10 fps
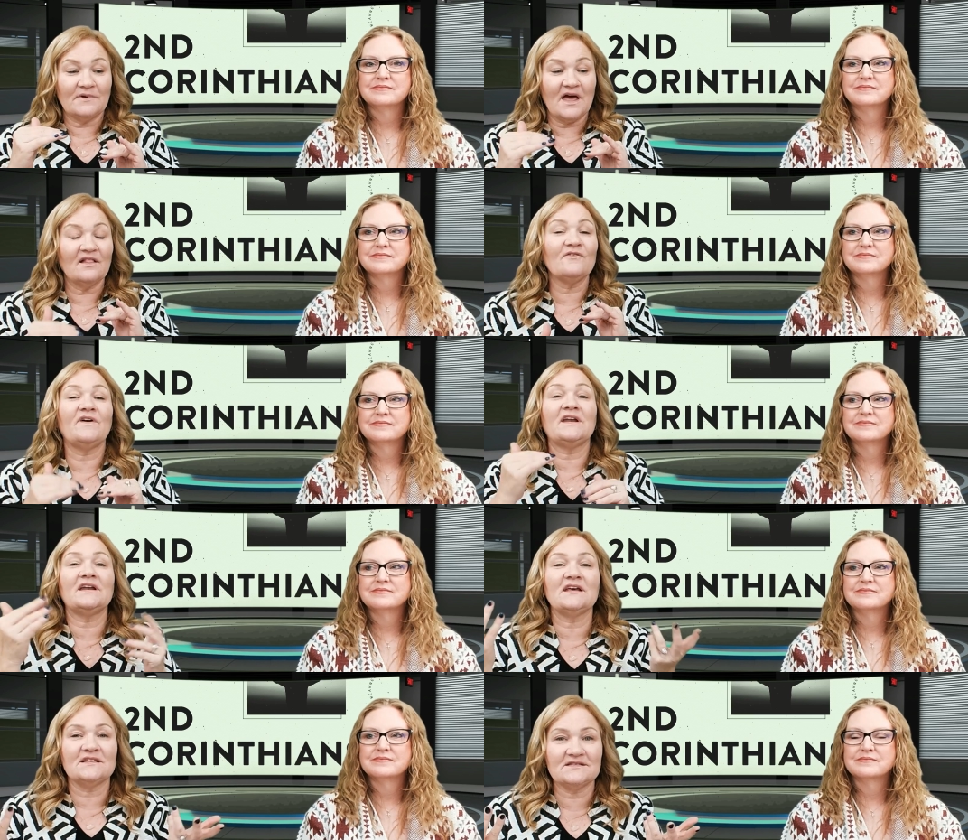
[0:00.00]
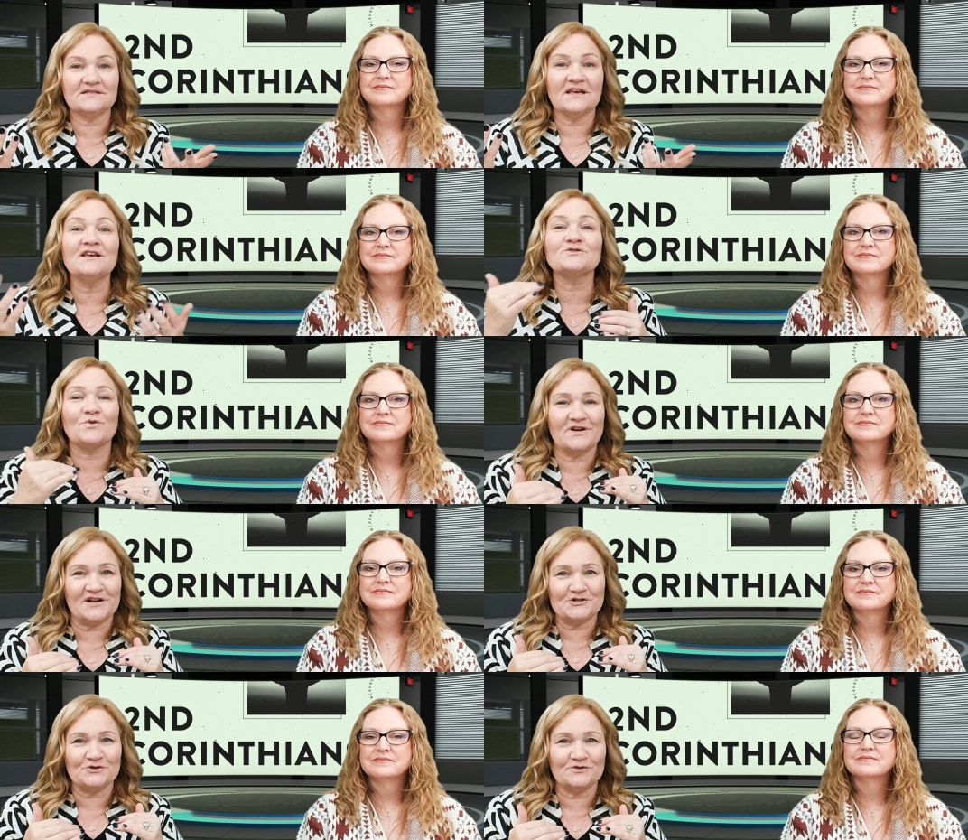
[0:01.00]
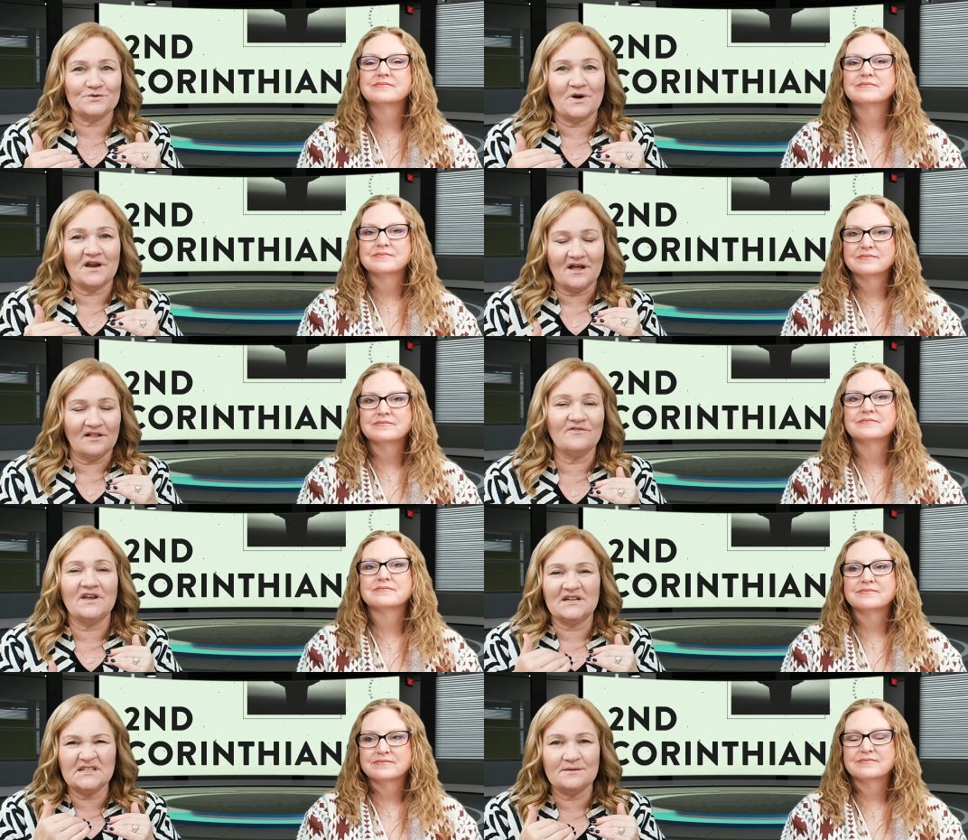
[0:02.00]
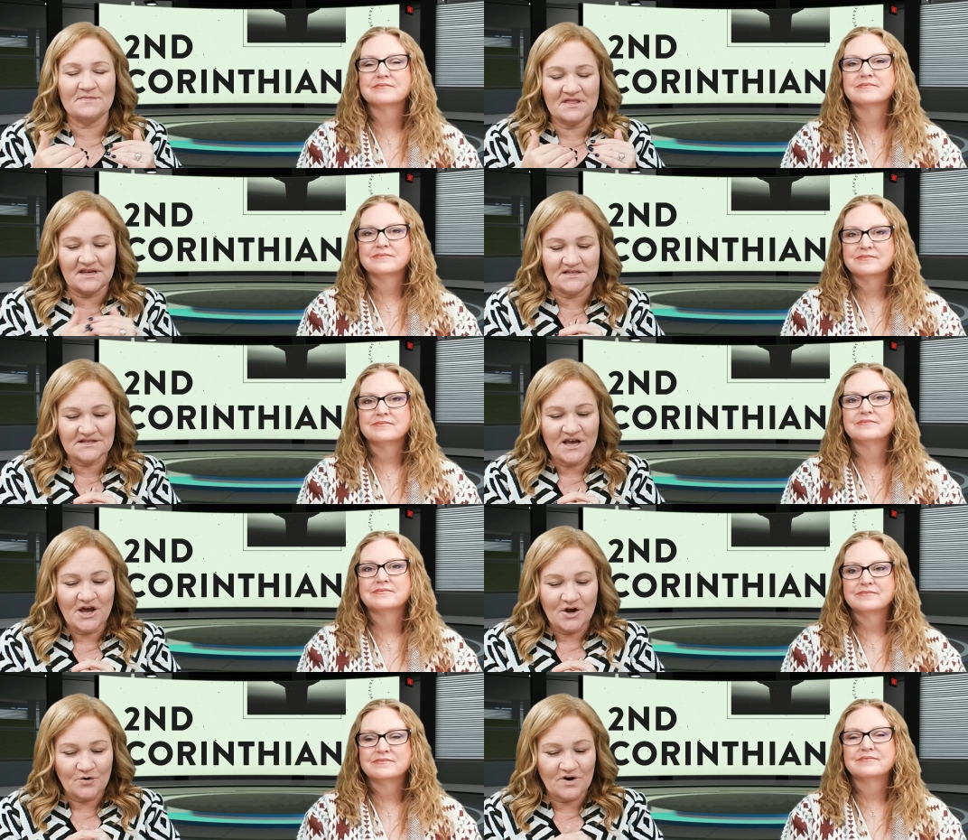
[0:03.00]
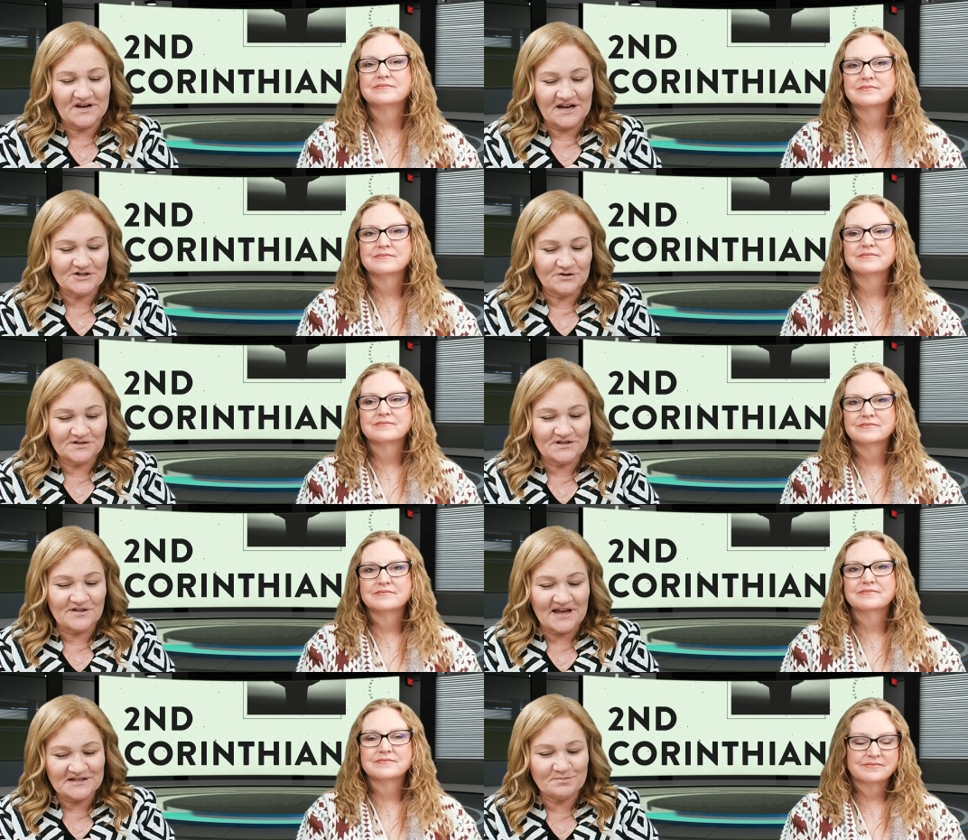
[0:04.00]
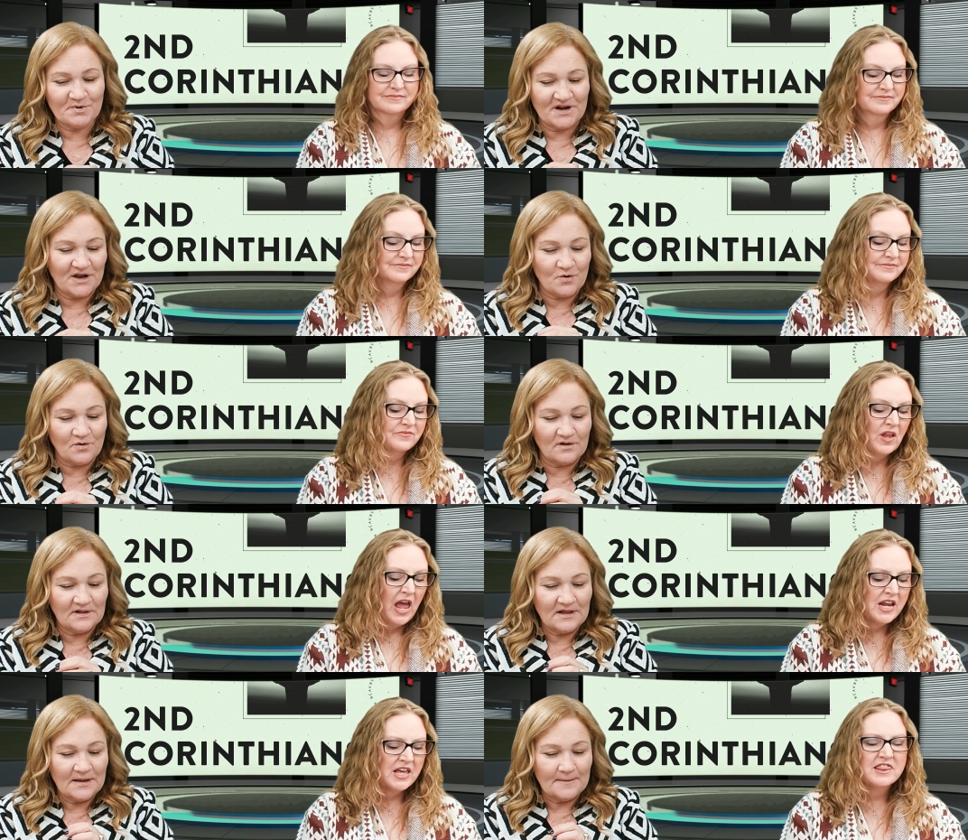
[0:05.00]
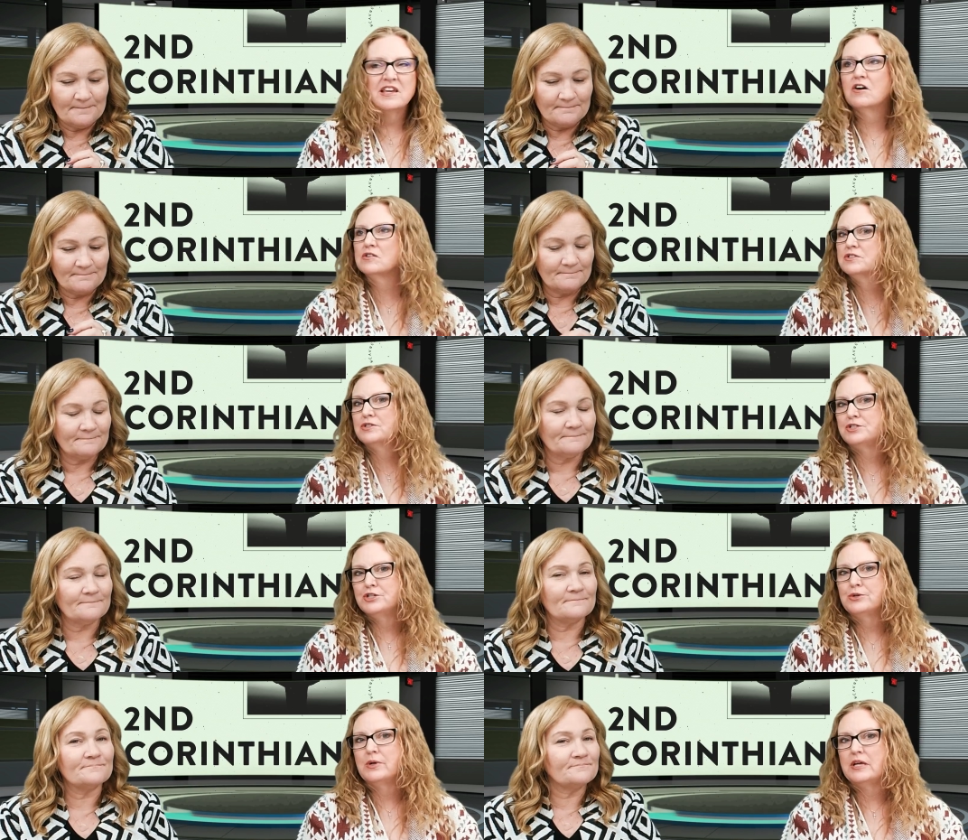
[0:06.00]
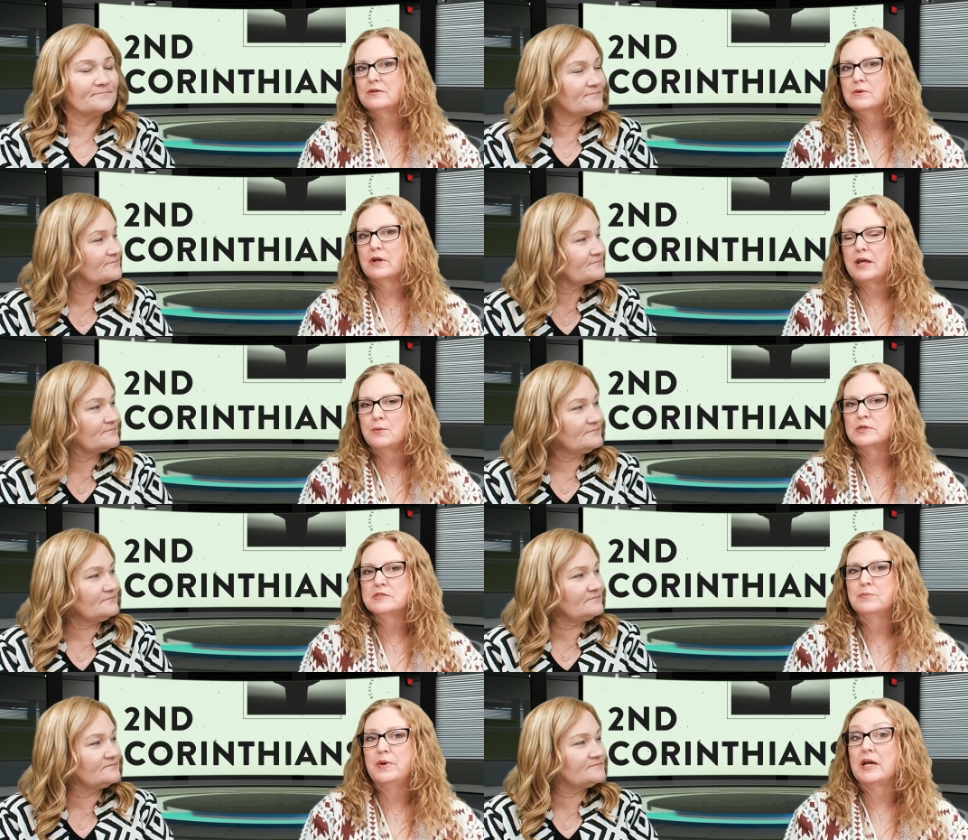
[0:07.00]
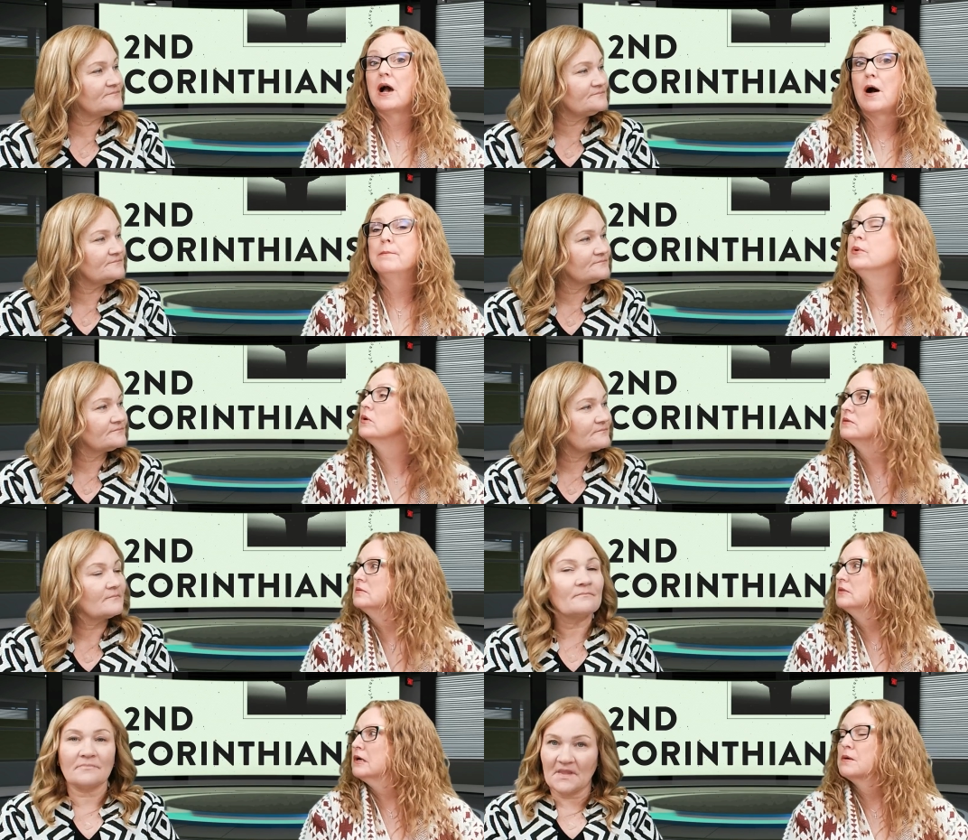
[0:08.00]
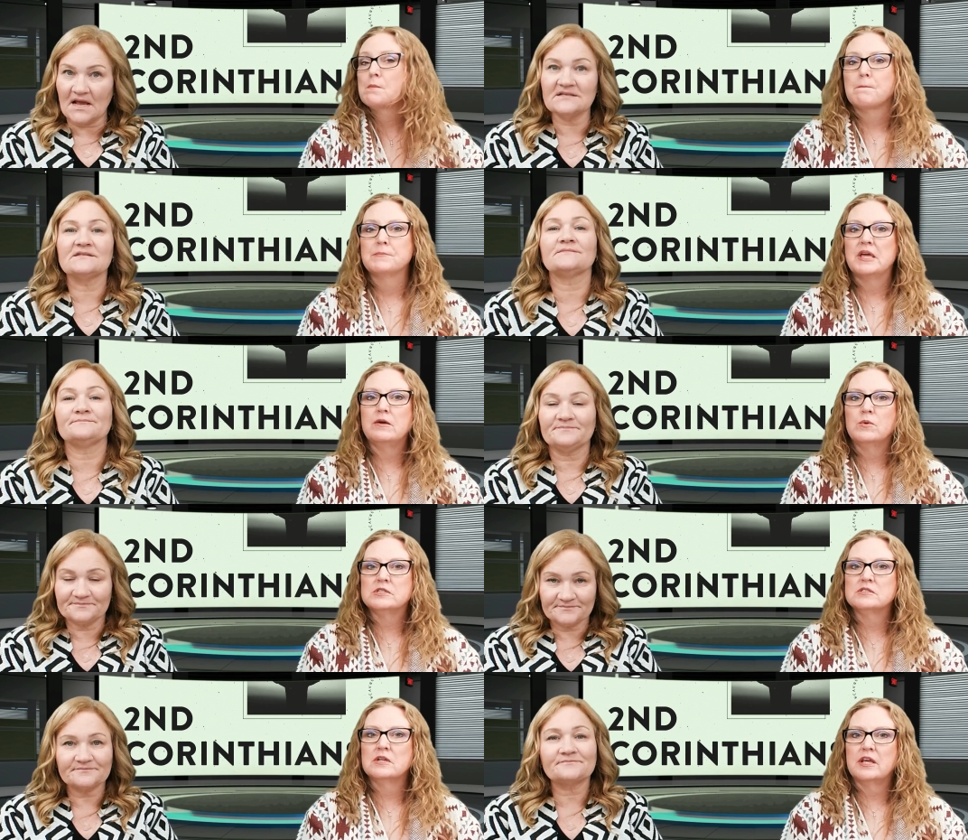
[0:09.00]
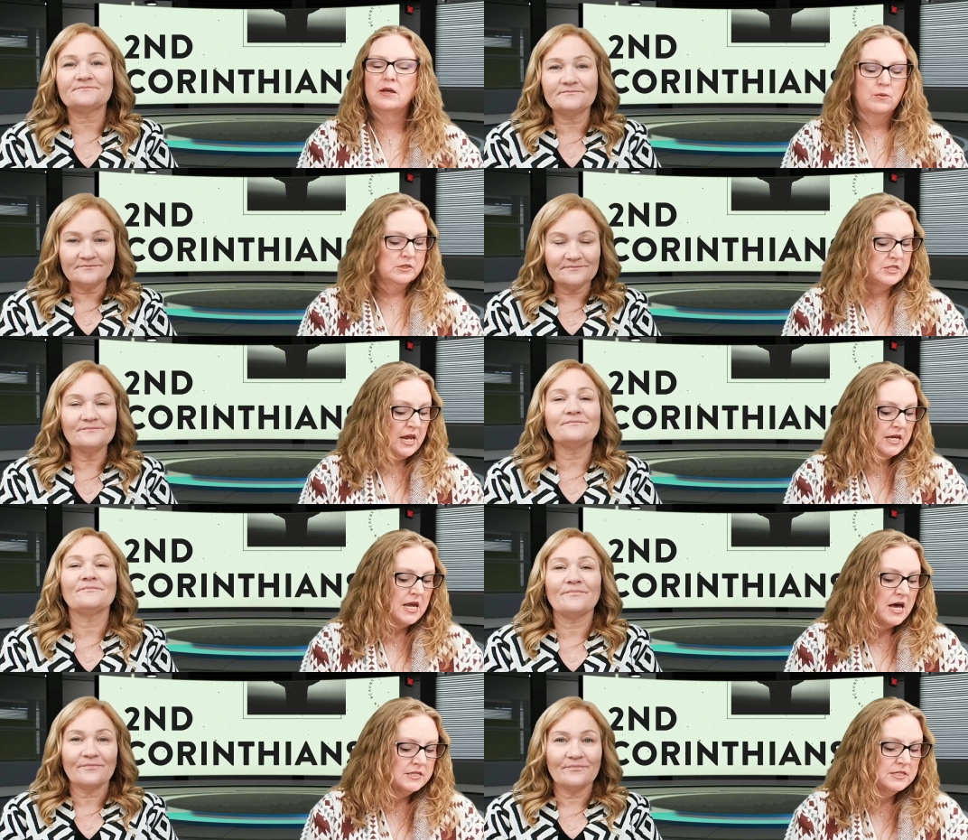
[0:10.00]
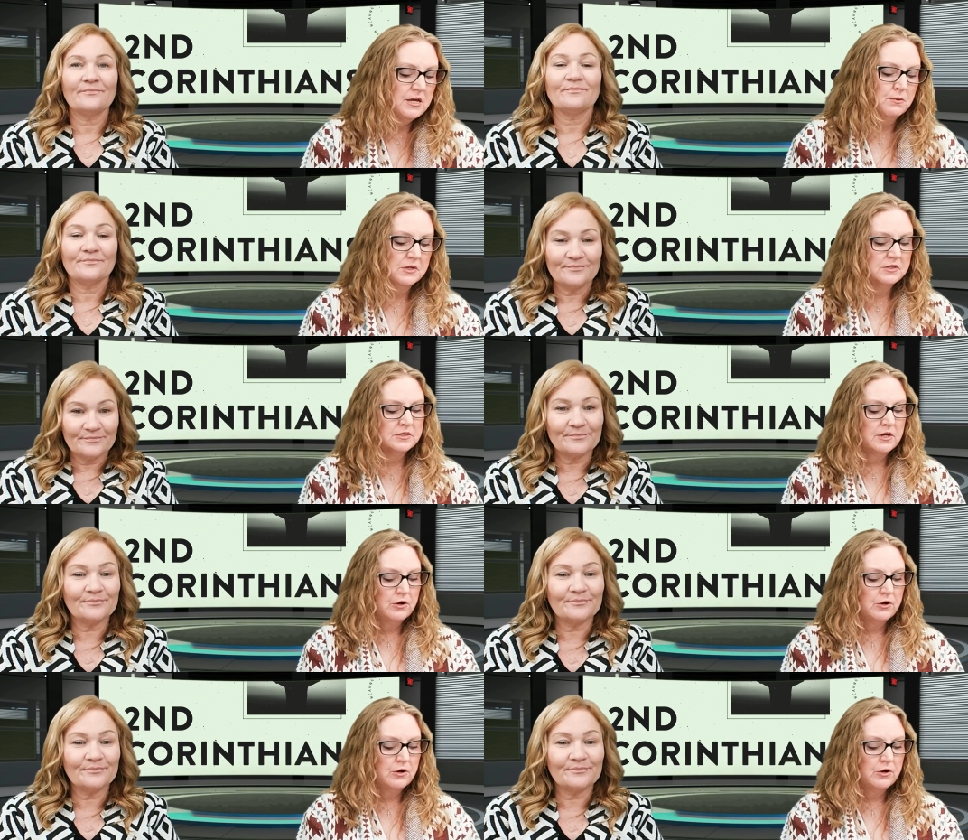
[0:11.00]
Speaker 1: elevated his his credentials, right? Elevated Timothy's credentials. So that's pretty cool.
Speaker 2: And I think also too he he was being humble. Yes. He was he was saying yes, he was, you